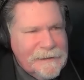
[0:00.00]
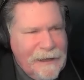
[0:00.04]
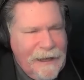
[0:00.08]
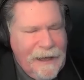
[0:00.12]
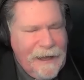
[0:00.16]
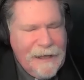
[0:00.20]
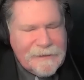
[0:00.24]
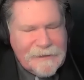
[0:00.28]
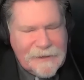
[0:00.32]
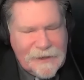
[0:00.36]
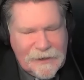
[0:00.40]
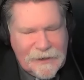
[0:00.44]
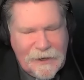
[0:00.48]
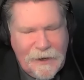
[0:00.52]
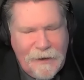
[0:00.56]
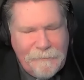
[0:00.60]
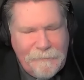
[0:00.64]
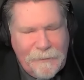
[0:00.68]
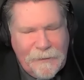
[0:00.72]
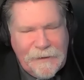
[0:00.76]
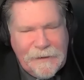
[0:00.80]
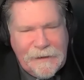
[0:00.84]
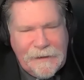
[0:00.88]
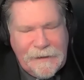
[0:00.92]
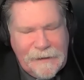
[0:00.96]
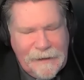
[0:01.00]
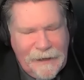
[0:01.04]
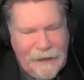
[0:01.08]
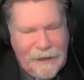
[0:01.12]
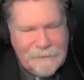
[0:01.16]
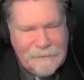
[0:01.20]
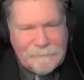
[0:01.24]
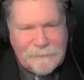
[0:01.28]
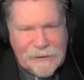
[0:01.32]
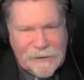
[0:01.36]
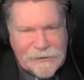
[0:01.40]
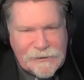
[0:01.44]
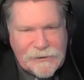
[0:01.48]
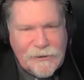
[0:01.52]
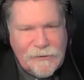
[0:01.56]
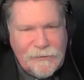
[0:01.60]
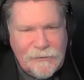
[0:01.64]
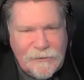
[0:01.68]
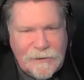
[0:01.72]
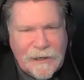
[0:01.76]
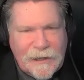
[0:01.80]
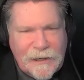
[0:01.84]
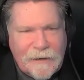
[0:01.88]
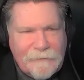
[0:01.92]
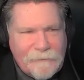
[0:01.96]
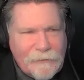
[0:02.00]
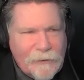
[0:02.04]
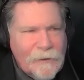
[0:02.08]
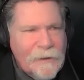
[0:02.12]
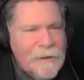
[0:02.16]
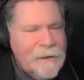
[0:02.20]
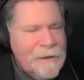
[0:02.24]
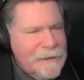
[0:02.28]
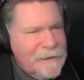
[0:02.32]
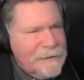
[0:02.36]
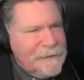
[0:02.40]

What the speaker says: at the company and platoon level,